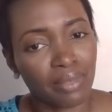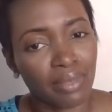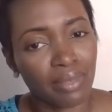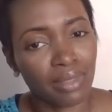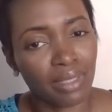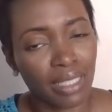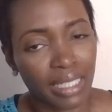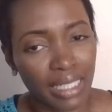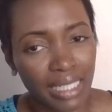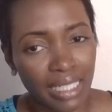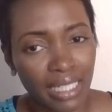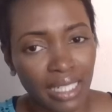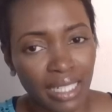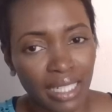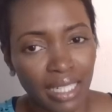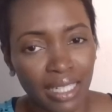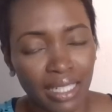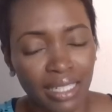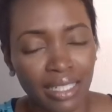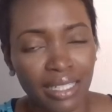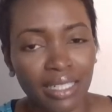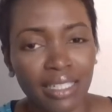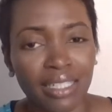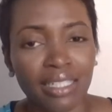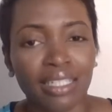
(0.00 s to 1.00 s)
liking
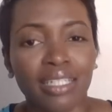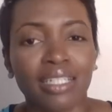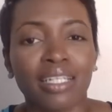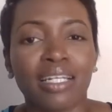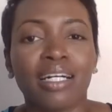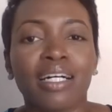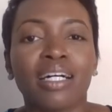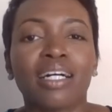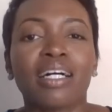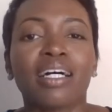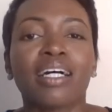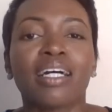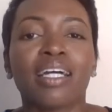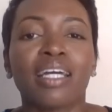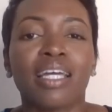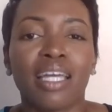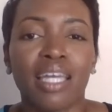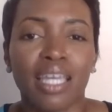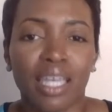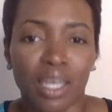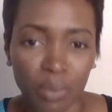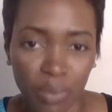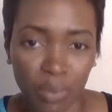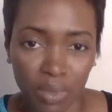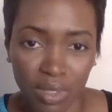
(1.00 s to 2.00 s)
it,
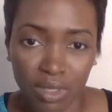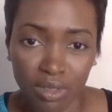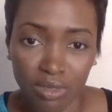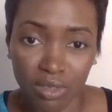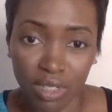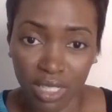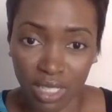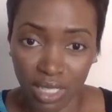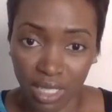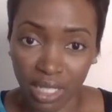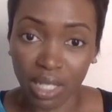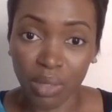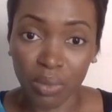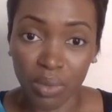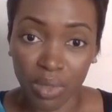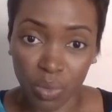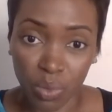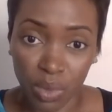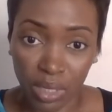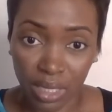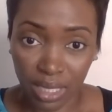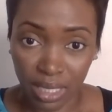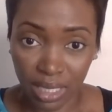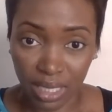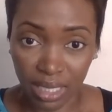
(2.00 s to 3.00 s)
it was a risk that I was
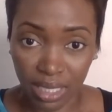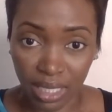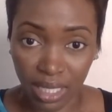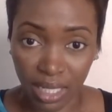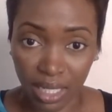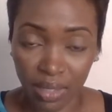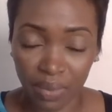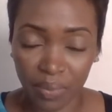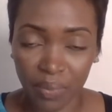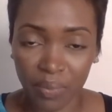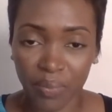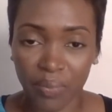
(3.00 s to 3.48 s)
willing to take.